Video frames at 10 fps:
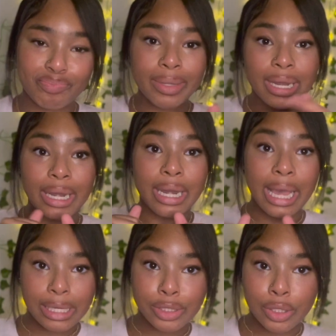
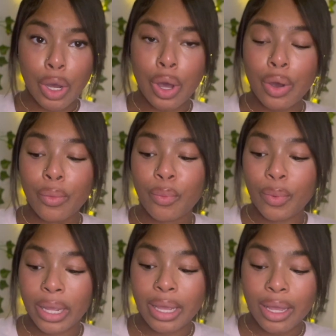Next, y'all,
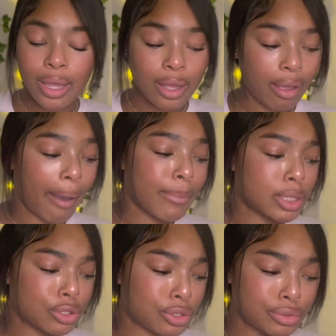we, I'm going
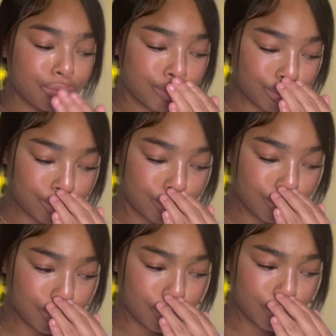to
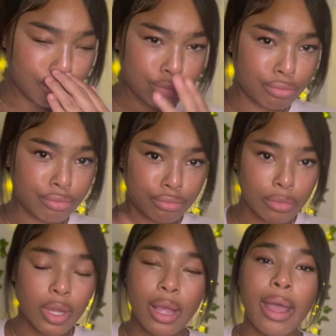do,
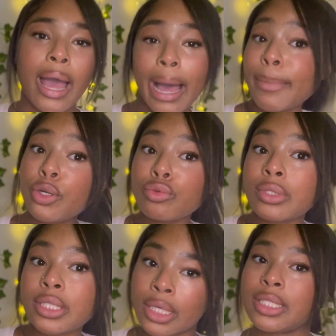I'm going to
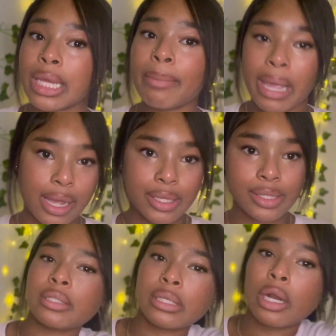do TJ Maxx
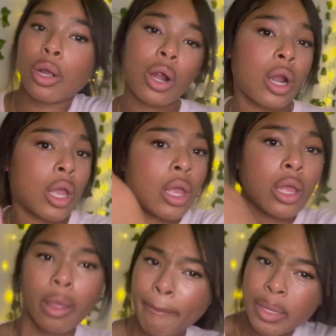it's in the cart.
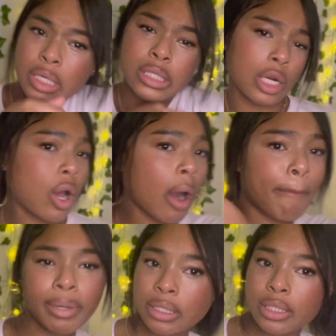Put this in the cart.
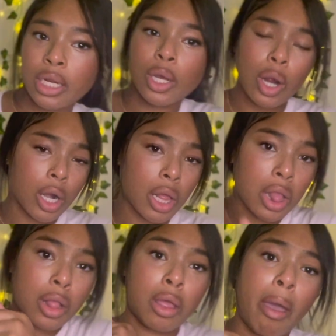Put this in the cart. Uh,
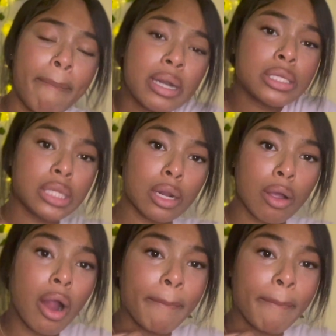put this in the cart.